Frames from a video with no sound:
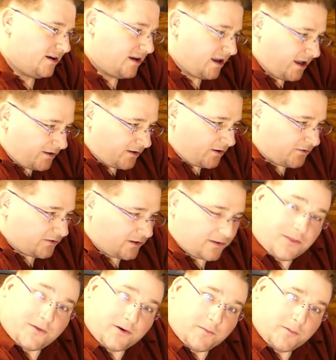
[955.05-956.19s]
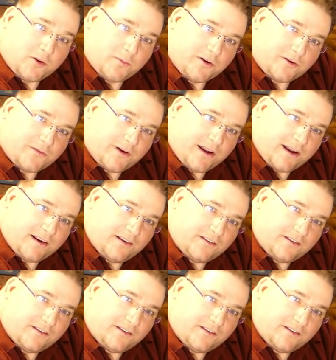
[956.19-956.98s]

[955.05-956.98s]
And they also got the 30 millimeter fan,